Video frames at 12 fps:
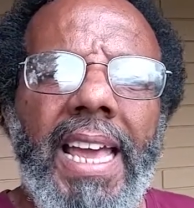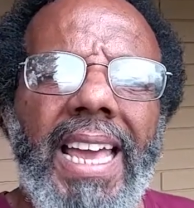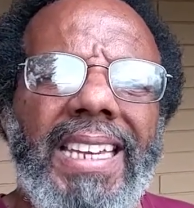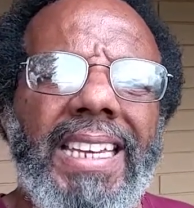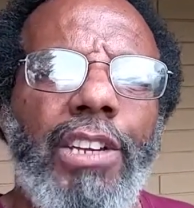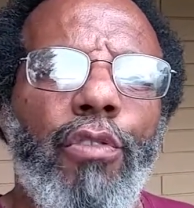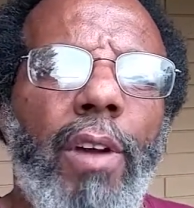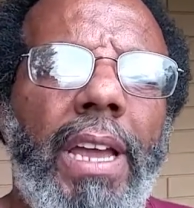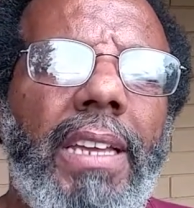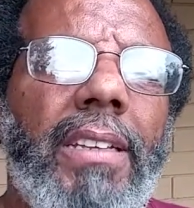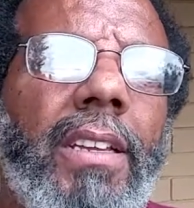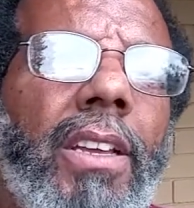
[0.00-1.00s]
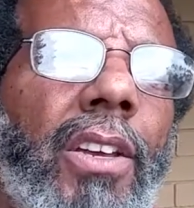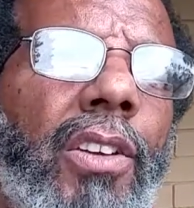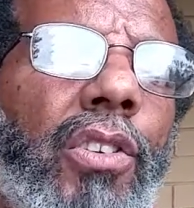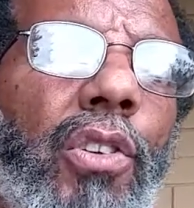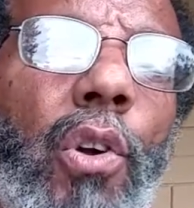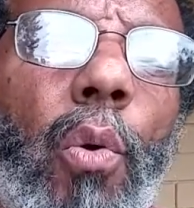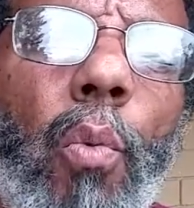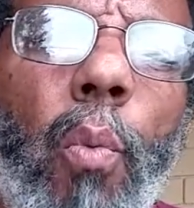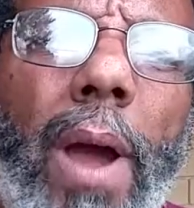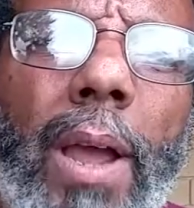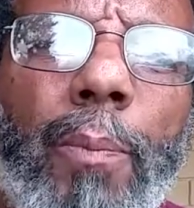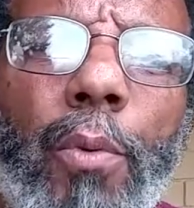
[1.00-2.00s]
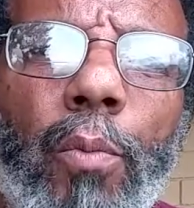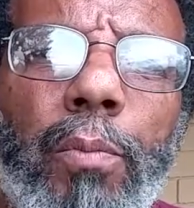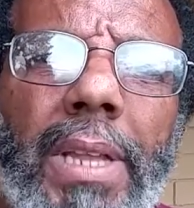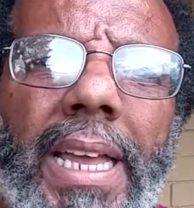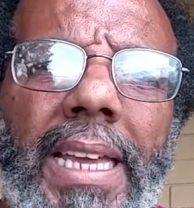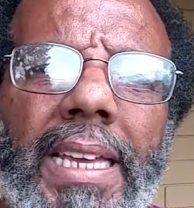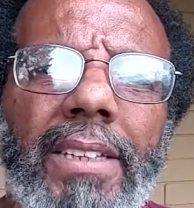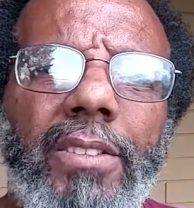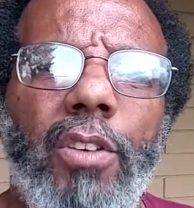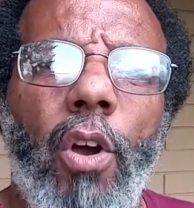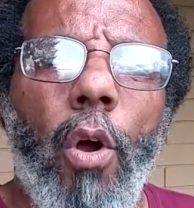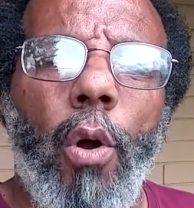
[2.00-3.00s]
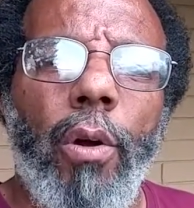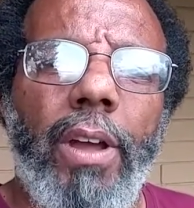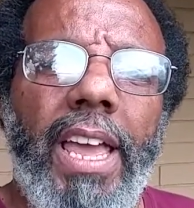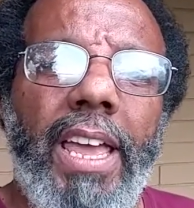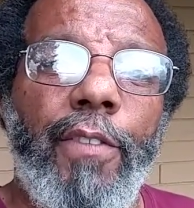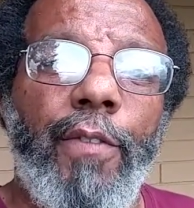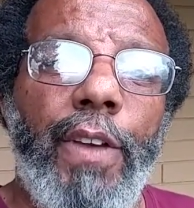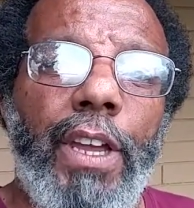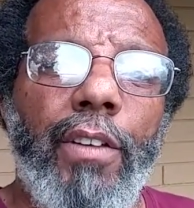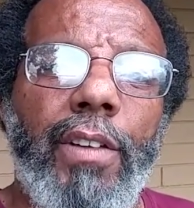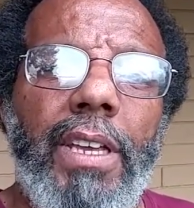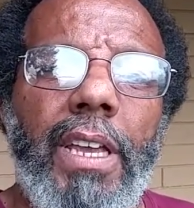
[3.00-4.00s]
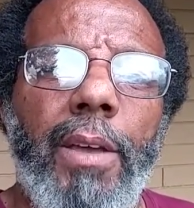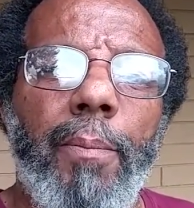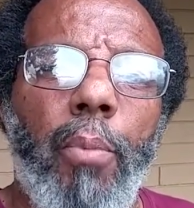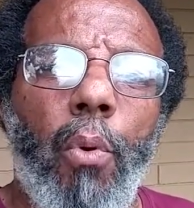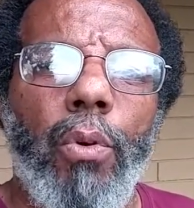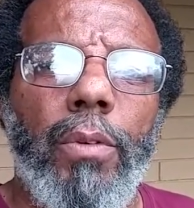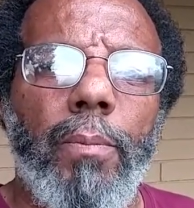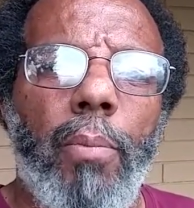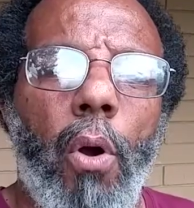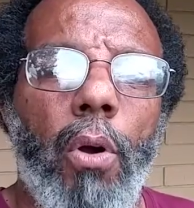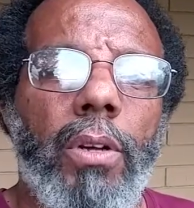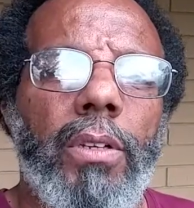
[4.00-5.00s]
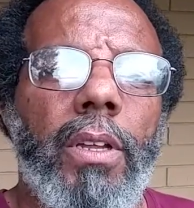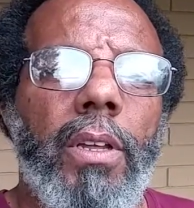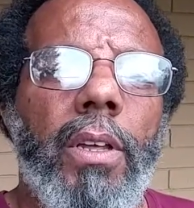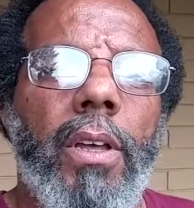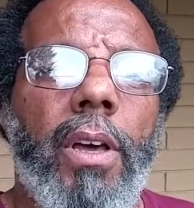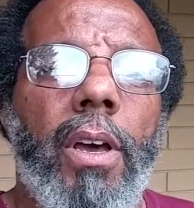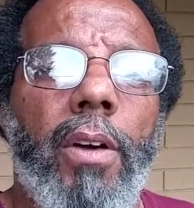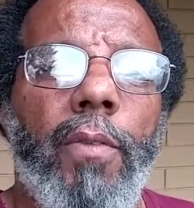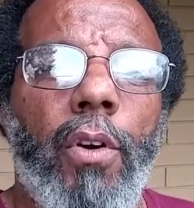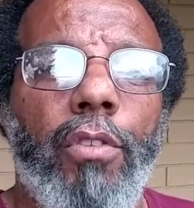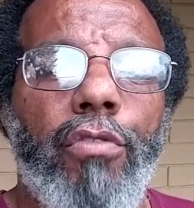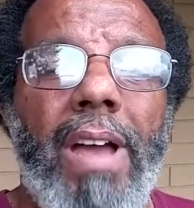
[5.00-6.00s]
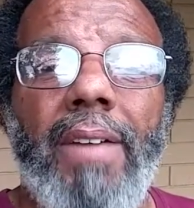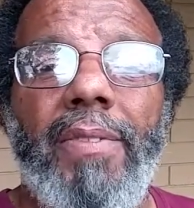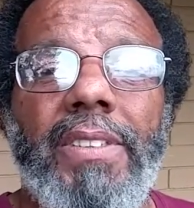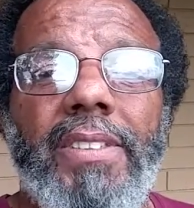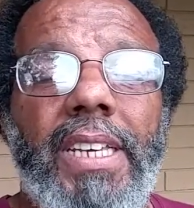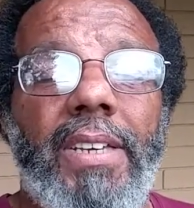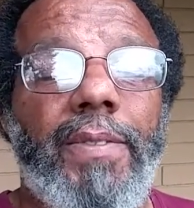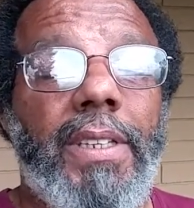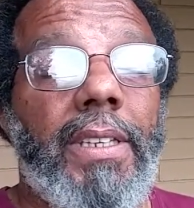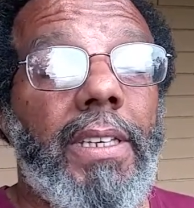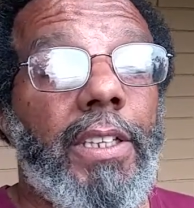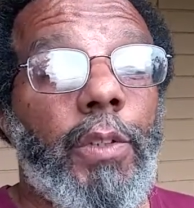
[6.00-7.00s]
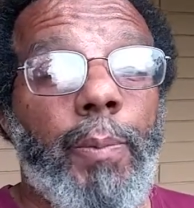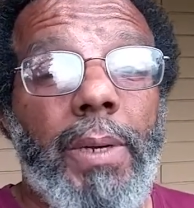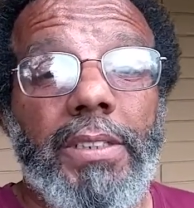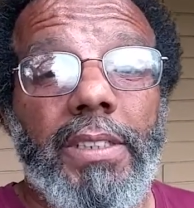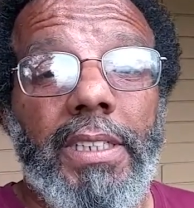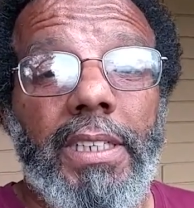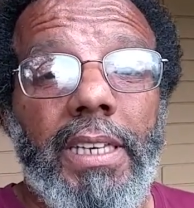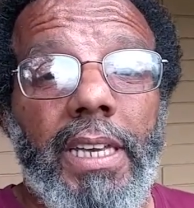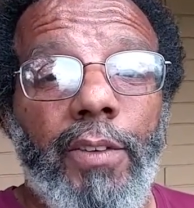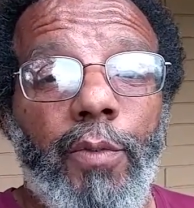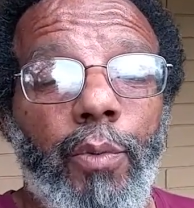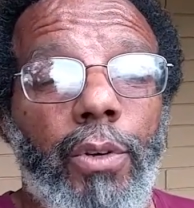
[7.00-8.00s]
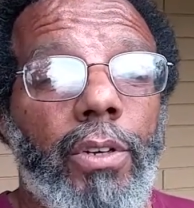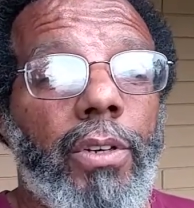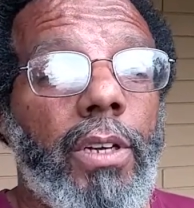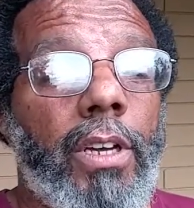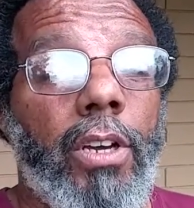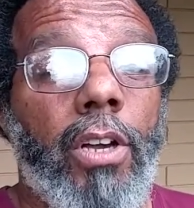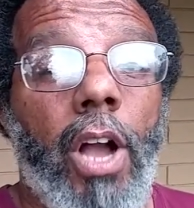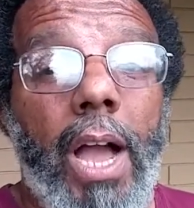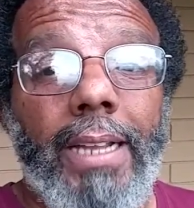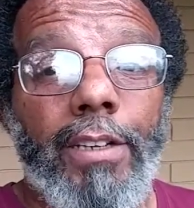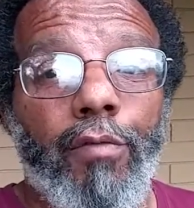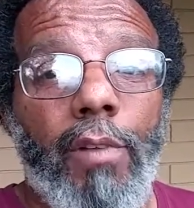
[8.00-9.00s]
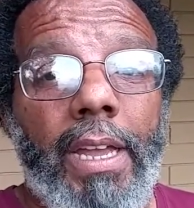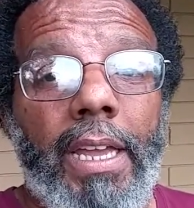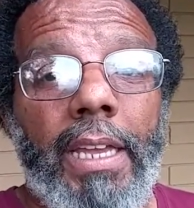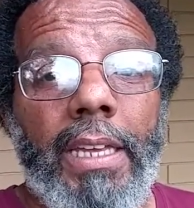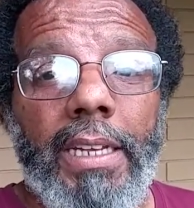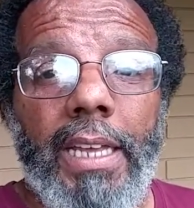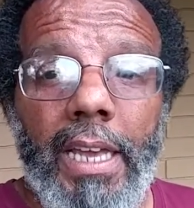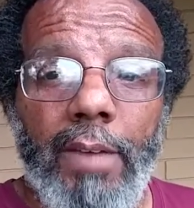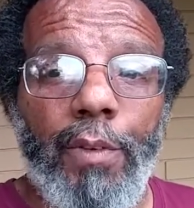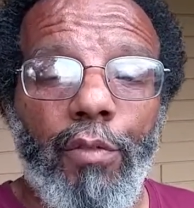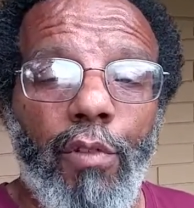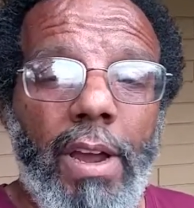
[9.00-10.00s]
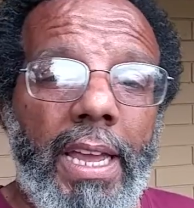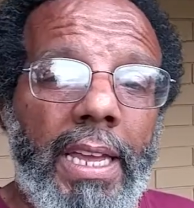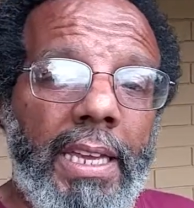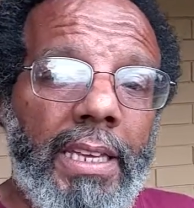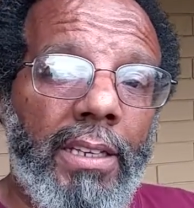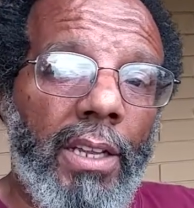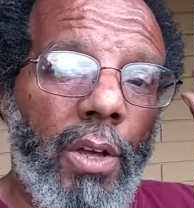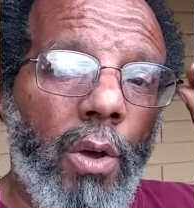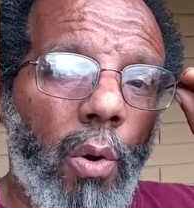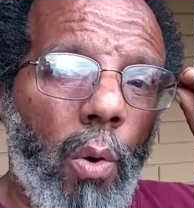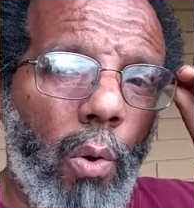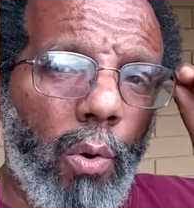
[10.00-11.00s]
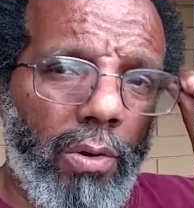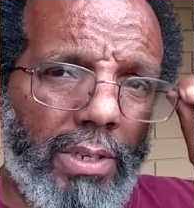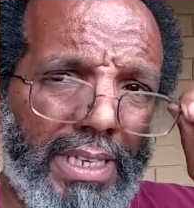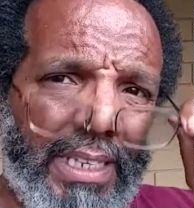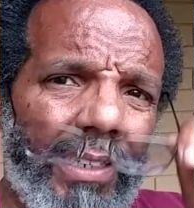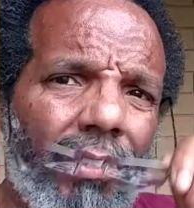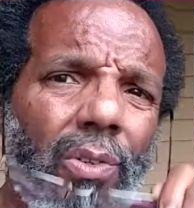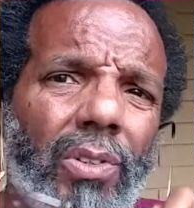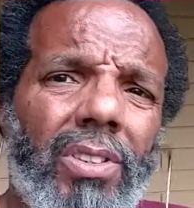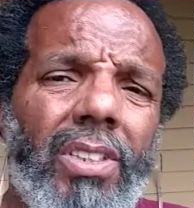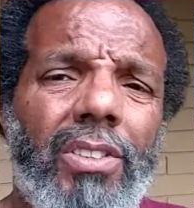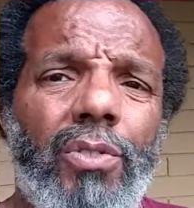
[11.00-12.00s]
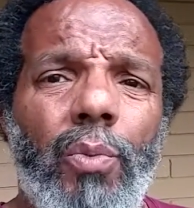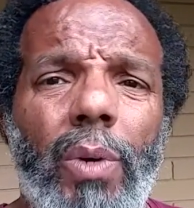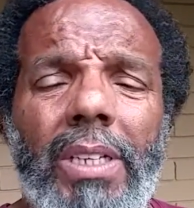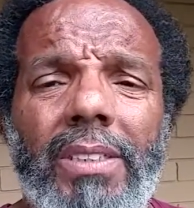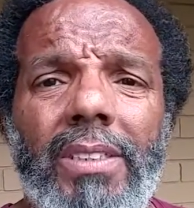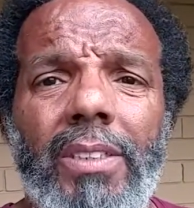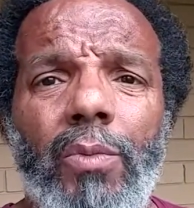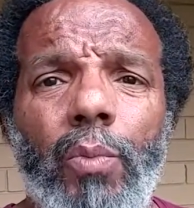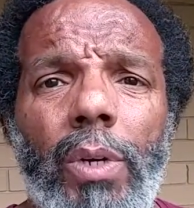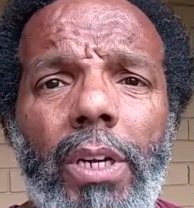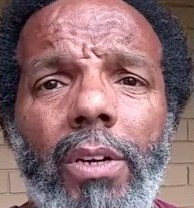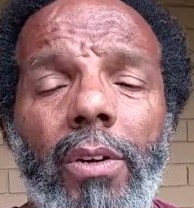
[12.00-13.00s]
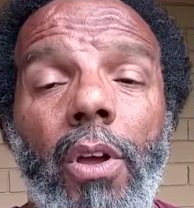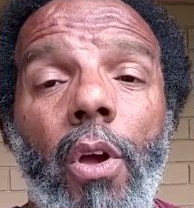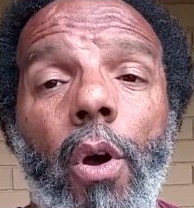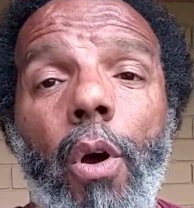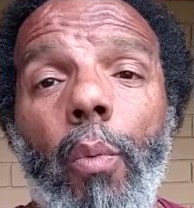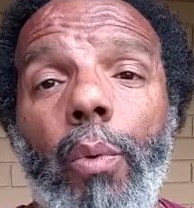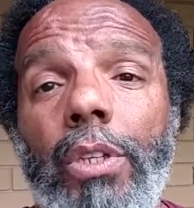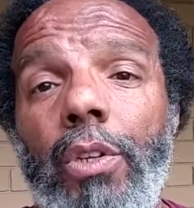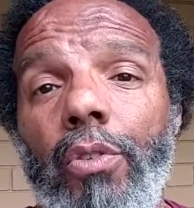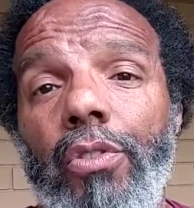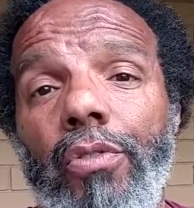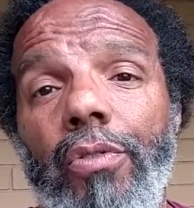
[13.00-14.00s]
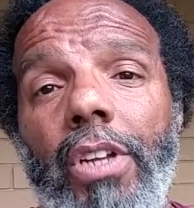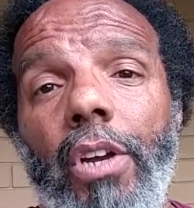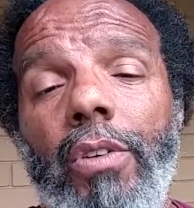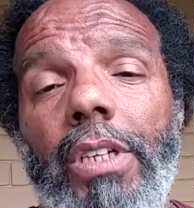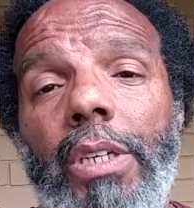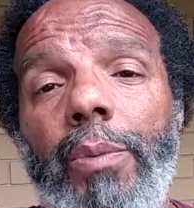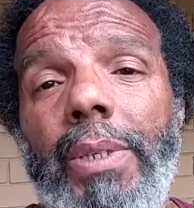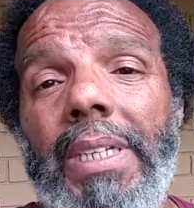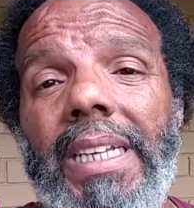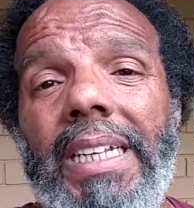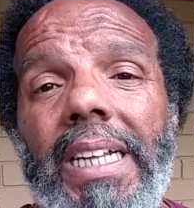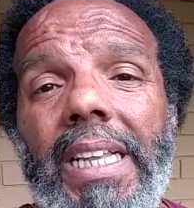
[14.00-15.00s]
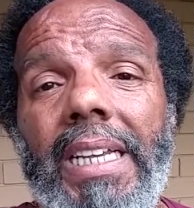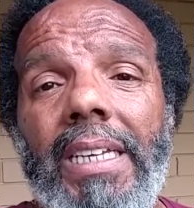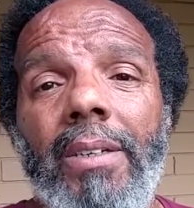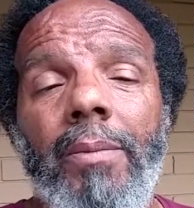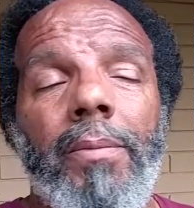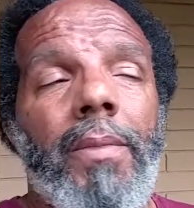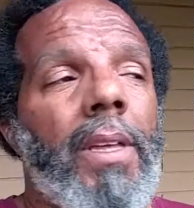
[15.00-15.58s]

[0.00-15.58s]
At any rate, you know, wiper blades are a very important part of our driving safety, especially if we're caught in the rain, heavy rain, or get into a situation where our windows are dirty, we need to clean them.